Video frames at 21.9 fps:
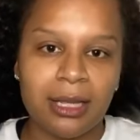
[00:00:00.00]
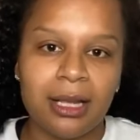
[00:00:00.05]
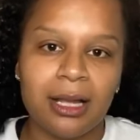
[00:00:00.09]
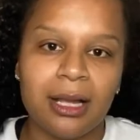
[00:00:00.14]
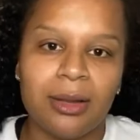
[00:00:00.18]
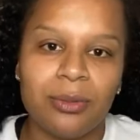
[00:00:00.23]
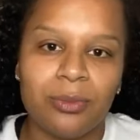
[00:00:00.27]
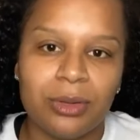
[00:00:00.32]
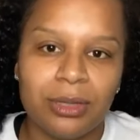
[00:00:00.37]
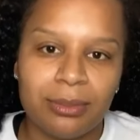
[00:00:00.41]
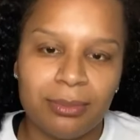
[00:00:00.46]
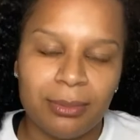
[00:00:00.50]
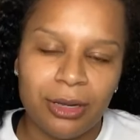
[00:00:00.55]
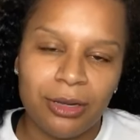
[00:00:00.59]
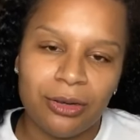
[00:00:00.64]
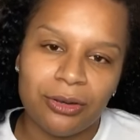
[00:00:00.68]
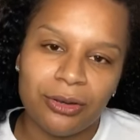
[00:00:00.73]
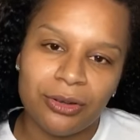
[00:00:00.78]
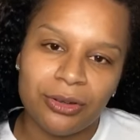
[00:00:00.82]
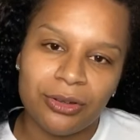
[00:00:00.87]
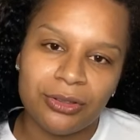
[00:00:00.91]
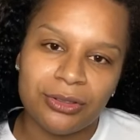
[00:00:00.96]
with my
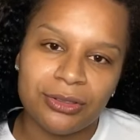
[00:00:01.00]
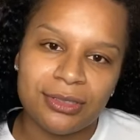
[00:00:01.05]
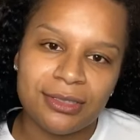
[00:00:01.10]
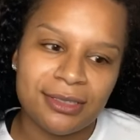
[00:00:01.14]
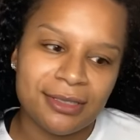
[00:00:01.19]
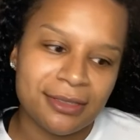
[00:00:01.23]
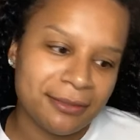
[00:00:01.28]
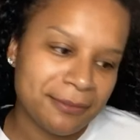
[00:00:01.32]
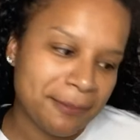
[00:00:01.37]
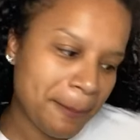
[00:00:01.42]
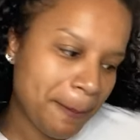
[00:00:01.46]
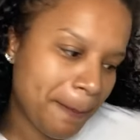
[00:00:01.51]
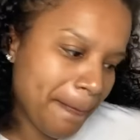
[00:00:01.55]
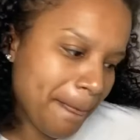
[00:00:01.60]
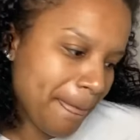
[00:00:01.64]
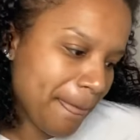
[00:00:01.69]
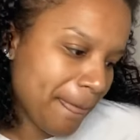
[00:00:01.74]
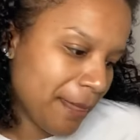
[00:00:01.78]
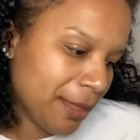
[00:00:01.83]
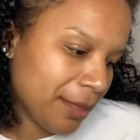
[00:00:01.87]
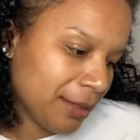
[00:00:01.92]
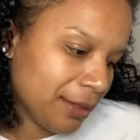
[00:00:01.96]
curls.
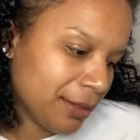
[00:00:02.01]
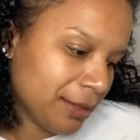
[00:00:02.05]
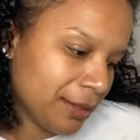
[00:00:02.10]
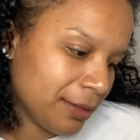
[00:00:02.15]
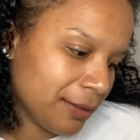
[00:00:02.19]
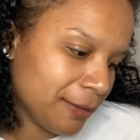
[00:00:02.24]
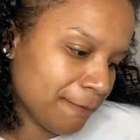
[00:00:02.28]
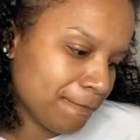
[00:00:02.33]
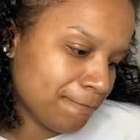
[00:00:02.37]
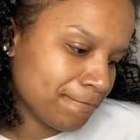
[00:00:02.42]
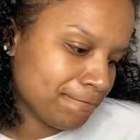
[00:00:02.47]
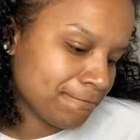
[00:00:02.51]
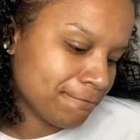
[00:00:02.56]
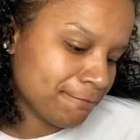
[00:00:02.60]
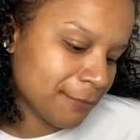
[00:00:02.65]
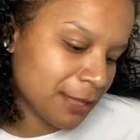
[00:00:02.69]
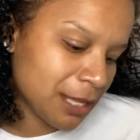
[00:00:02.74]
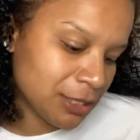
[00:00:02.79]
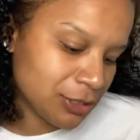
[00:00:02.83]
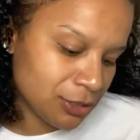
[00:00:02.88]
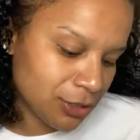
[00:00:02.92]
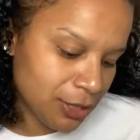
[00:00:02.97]
So
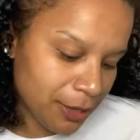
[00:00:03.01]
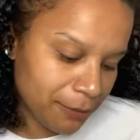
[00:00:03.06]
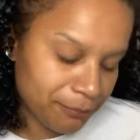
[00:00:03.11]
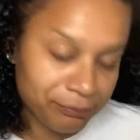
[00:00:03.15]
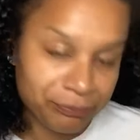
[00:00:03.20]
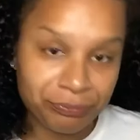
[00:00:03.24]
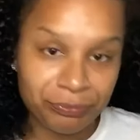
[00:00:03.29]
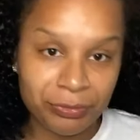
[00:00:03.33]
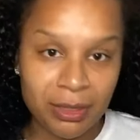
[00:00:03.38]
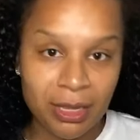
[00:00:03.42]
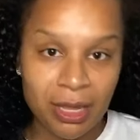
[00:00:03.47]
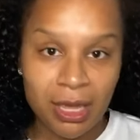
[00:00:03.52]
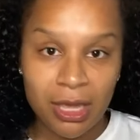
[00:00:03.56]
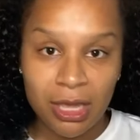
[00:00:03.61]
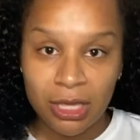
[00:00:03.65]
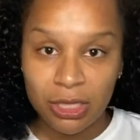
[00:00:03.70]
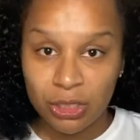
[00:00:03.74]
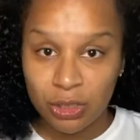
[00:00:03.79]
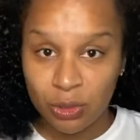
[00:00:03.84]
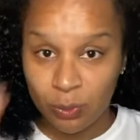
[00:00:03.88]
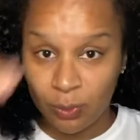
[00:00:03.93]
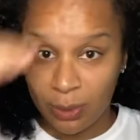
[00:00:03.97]
yeah.
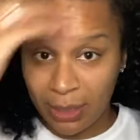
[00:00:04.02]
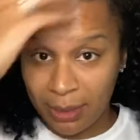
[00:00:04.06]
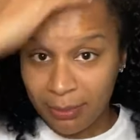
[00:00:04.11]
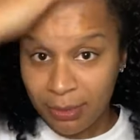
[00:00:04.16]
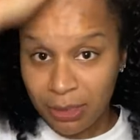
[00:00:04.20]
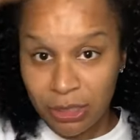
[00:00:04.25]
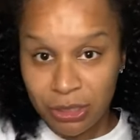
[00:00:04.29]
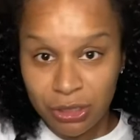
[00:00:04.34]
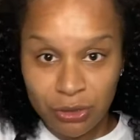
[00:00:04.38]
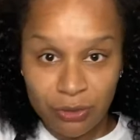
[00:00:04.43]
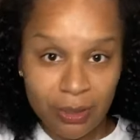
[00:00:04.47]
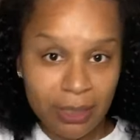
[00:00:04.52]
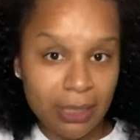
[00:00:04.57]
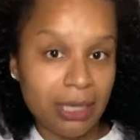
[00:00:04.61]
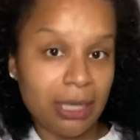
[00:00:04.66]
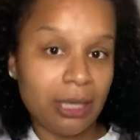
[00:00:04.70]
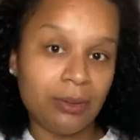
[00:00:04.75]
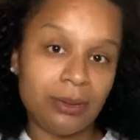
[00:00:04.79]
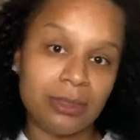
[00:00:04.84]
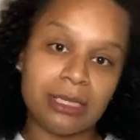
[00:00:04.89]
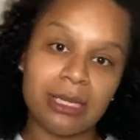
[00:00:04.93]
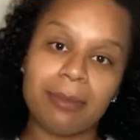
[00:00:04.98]
So what I'm going to do right
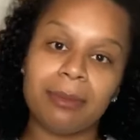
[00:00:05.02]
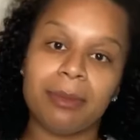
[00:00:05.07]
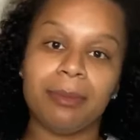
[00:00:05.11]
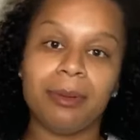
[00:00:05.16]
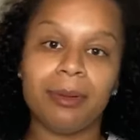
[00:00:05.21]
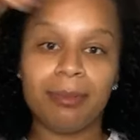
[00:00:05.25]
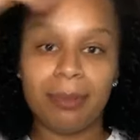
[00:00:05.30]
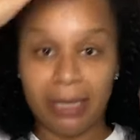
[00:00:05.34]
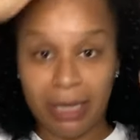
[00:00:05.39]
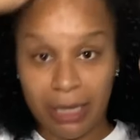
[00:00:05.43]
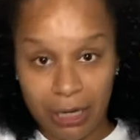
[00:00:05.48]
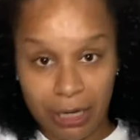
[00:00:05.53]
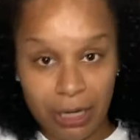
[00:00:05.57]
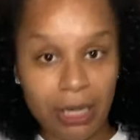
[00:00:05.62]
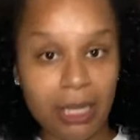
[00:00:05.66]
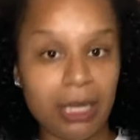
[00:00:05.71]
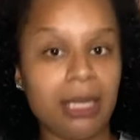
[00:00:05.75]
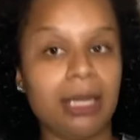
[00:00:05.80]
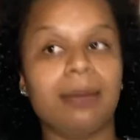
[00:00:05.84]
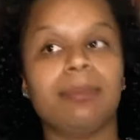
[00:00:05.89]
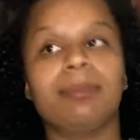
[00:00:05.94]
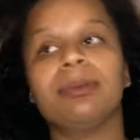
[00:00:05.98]
now is I'm going to put my hair
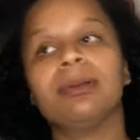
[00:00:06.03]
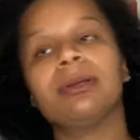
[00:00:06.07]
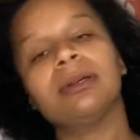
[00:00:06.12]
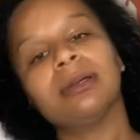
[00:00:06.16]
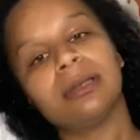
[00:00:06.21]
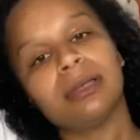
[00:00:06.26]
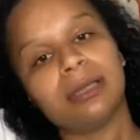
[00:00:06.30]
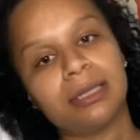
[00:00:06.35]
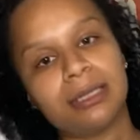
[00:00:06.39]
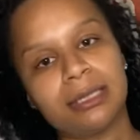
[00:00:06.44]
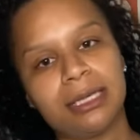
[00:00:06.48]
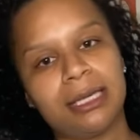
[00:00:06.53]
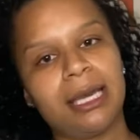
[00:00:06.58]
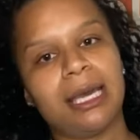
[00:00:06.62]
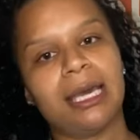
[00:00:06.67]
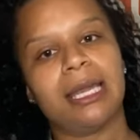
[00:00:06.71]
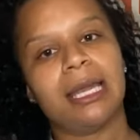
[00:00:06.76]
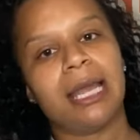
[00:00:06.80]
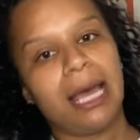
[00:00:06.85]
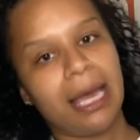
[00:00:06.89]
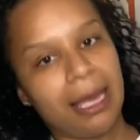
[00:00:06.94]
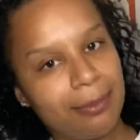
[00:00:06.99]
up. Because
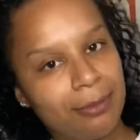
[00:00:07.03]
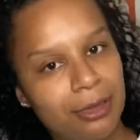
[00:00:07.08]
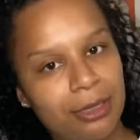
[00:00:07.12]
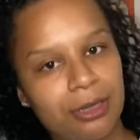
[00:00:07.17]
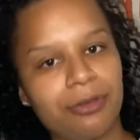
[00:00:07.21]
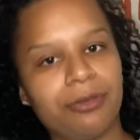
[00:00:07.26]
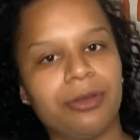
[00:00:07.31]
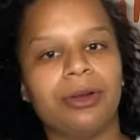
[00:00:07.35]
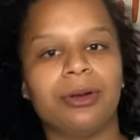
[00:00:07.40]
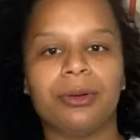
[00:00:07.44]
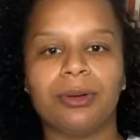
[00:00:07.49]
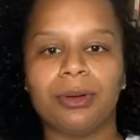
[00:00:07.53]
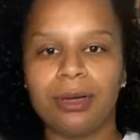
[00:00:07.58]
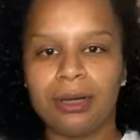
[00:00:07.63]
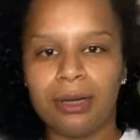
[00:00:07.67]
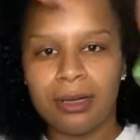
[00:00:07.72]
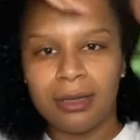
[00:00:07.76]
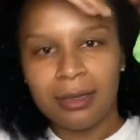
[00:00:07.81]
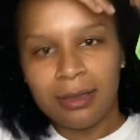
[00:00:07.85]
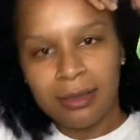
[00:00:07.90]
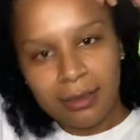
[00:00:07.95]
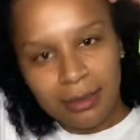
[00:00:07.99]
again, I'm going to record
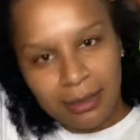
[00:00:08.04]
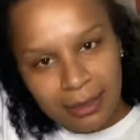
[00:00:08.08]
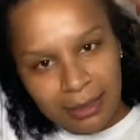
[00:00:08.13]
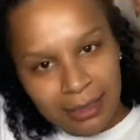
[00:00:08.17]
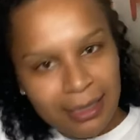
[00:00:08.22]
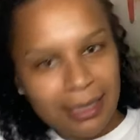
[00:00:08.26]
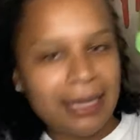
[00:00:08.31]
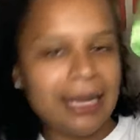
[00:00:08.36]
an